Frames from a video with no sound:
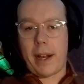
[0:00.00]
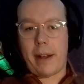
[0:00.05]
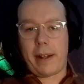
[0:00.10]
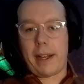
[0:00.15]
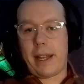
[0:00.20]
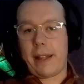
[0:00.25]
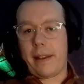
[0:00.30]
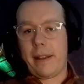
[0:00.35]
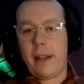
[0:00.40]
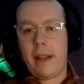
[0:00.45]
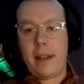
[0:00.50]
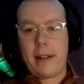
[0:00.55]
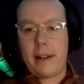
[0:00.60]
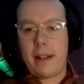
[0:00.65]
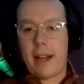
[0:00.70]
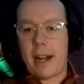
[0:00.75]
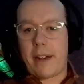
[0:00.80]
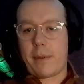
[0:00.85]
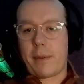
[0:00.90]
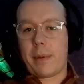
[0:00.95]
Now, again,
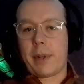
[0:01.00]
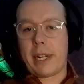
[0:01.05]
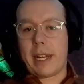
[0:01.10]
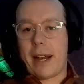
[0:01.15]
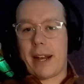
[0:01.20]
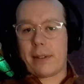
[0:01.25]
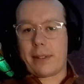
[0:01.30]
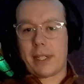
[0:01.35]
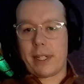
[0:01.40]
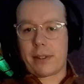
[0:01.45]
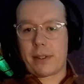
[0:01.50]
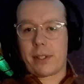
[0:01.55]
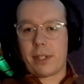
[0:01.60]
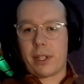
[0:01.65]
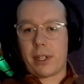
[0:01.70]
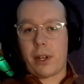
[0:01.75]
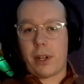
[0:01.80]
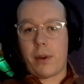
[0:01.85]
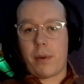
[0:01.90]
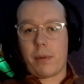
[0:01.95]
not everybody out there is
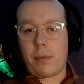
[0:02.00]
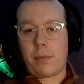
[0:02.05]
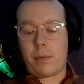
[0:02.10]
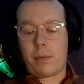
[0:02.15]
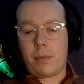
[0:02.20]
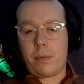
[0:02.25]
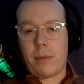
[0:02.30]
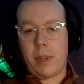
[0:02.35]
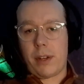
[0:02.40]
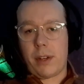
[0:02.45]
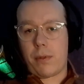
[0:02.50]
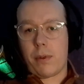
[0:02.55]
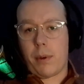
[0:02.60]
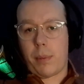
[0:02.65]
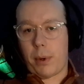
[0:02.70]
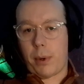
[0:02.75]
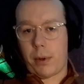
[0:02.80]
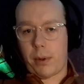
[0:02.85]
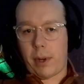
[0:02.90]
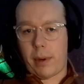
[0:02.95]
going to go into
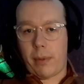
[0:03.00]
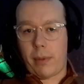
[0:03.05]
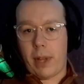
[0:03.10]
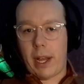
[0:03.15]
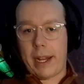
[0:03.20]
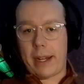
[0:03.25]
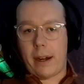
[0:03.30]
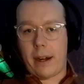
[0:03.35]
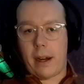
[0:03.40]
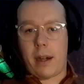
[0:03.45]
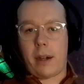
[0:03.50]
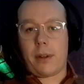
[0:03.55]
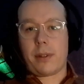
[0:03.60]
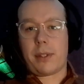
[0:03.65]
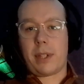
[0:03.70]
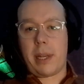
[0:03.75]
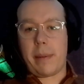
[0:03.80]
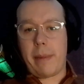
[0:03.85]
a program like ours.